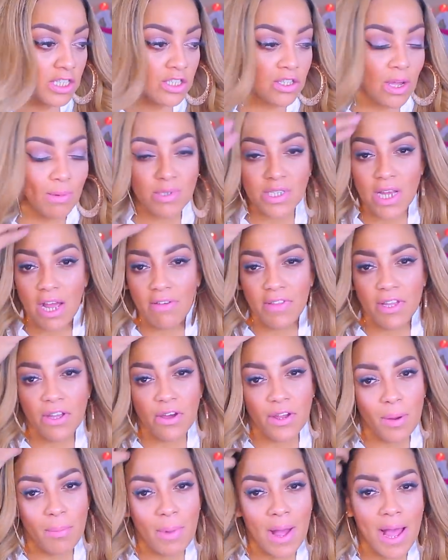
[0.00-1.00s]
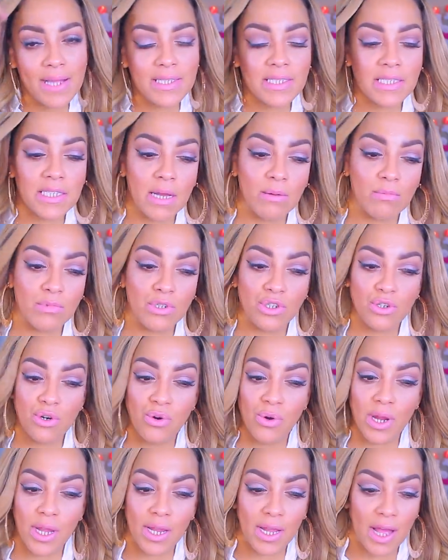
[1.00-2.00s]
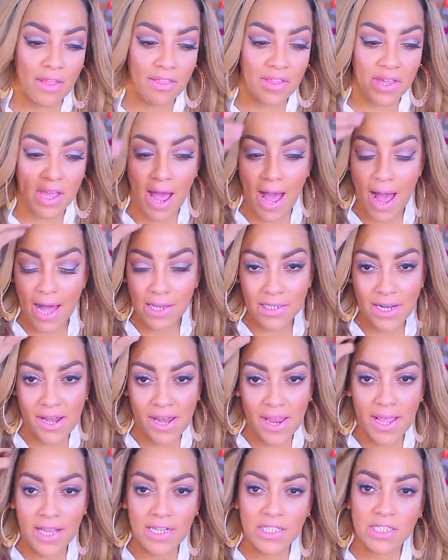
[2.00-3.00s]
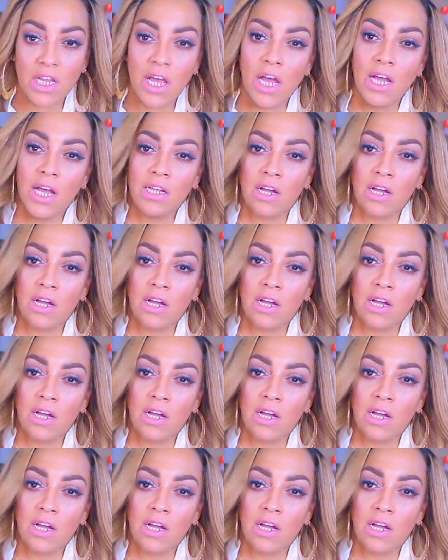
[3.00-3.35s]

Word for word: So I'm definitely going to buy some during the holidays